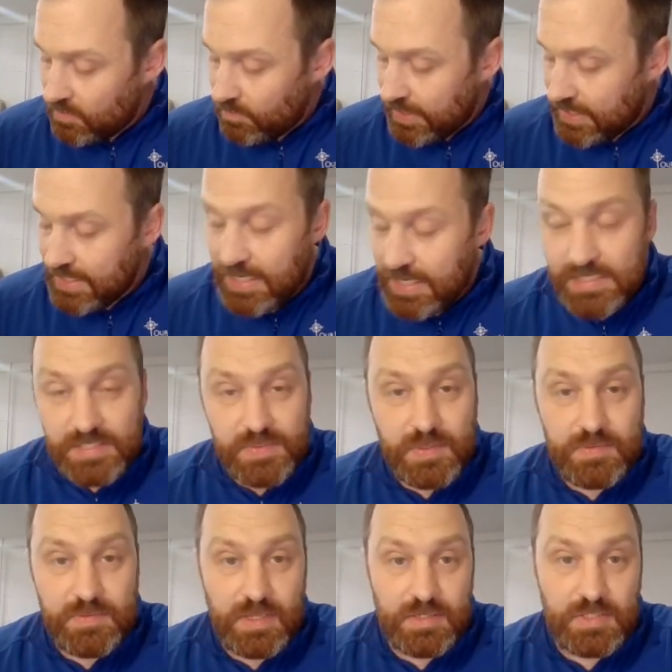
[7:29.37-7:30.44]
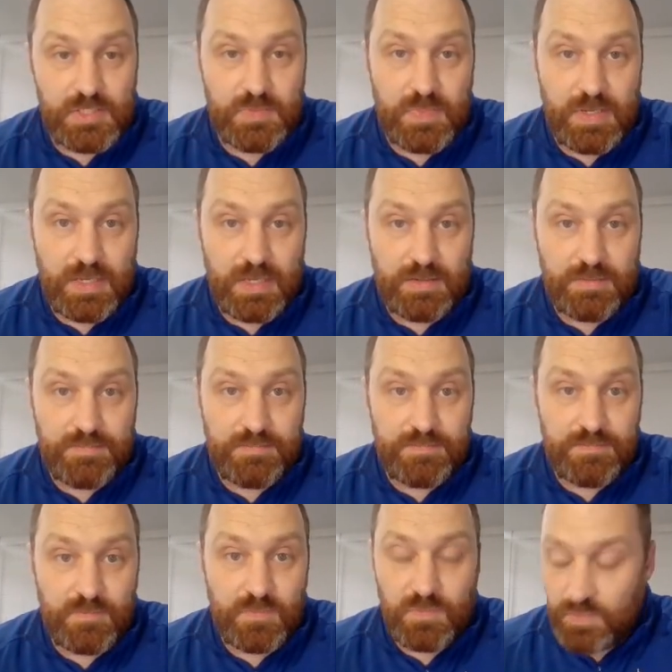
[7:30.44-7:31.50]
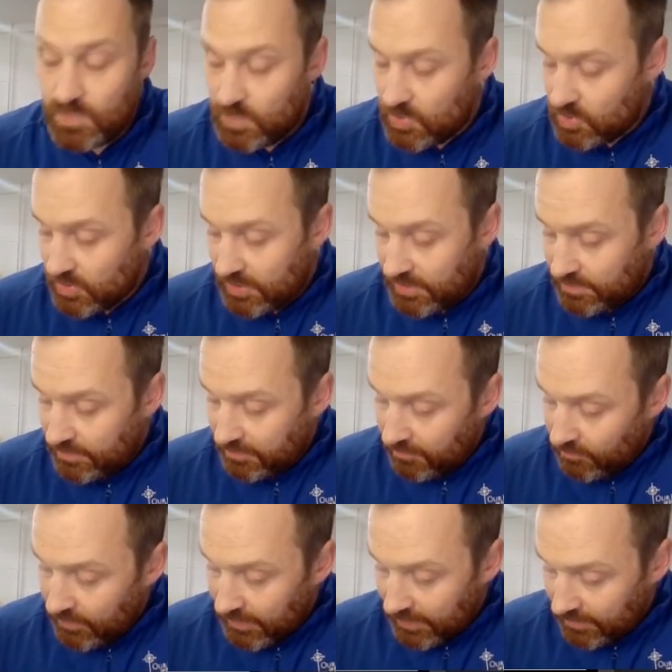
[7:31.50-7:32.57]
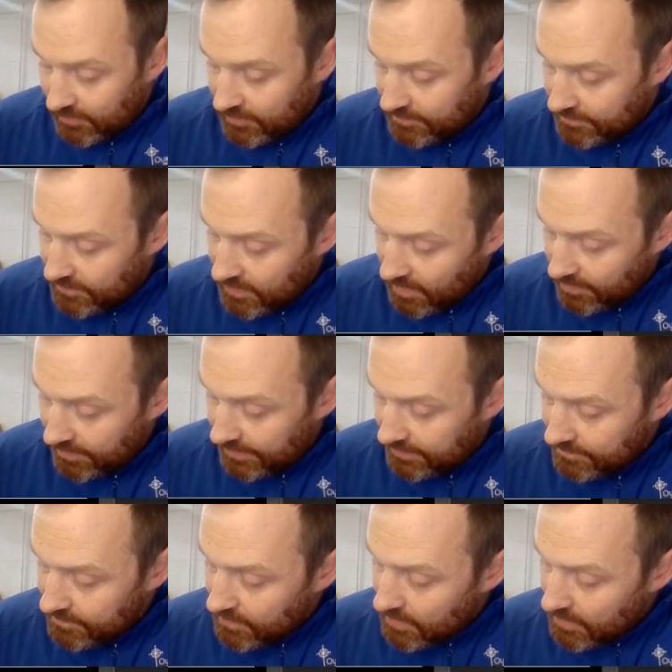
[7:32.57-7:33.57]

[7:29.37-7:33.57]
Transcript: recognizable without just being straight up readable. All right.